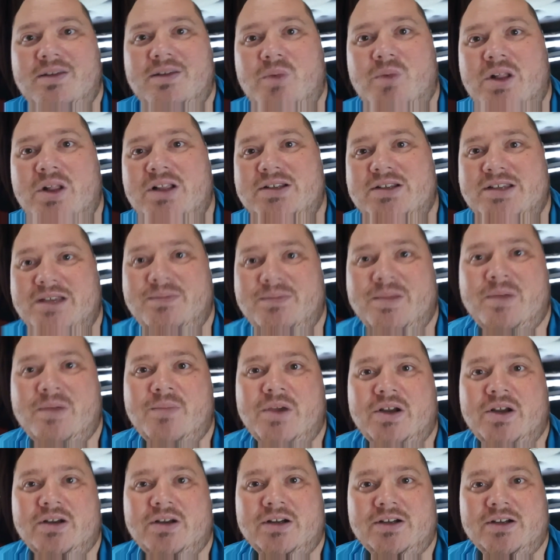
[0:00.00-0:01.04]
Well, said my
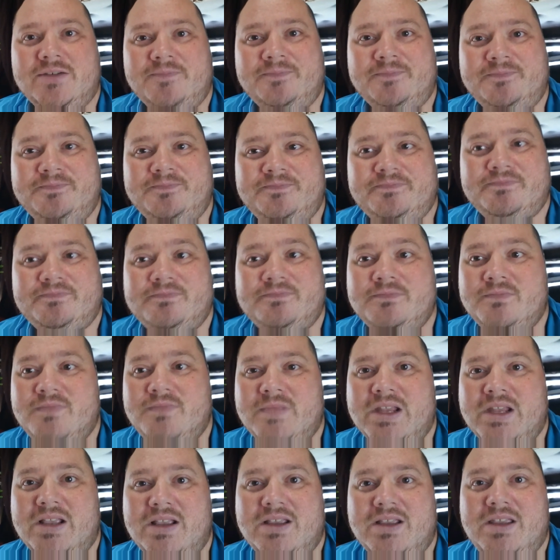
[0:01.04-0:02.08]
mother,
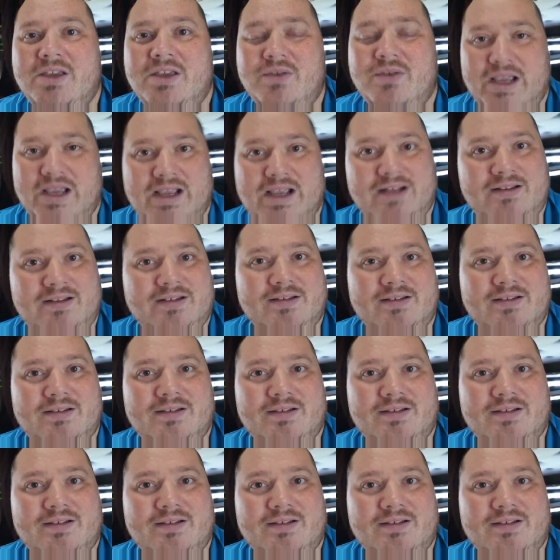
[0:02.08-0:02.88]
you had